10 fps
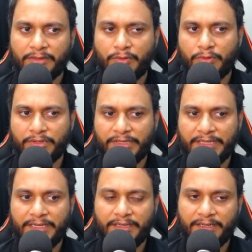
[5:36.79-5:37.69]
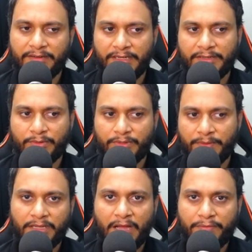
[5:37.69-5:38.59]
code reader and writer okay
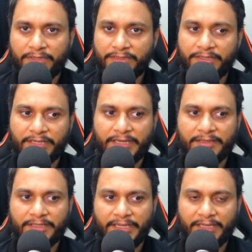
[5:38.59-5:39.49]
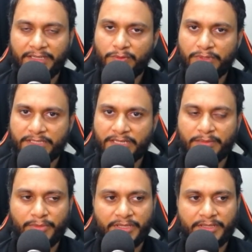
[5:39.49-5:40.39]
after the dry run the technique will
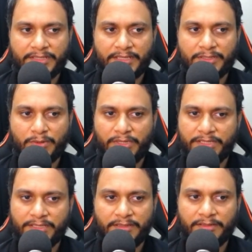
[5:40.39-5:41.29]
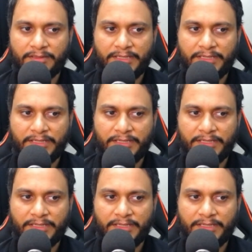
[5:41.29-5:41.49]
start making sense so let's see the